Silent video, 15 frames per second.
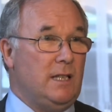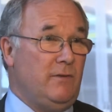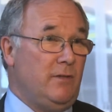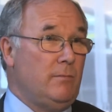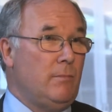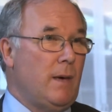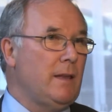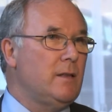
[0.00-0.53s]

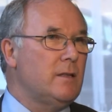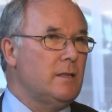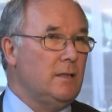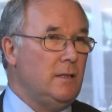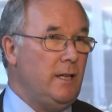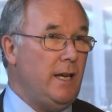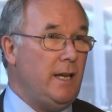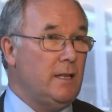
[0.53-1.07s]
even months
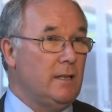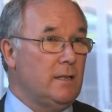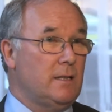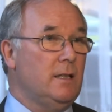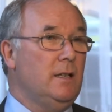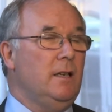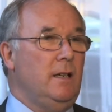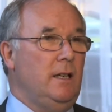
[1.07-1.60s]
and
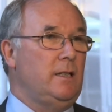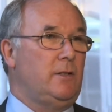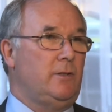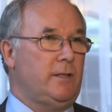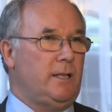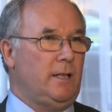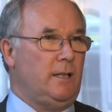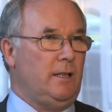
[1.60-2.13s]
years, is
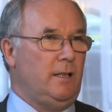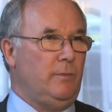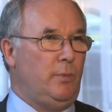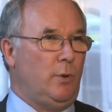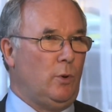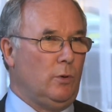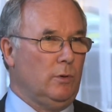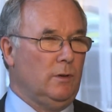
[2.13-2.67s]
critically
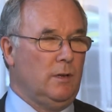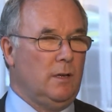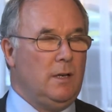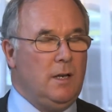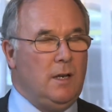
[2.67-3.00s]
important.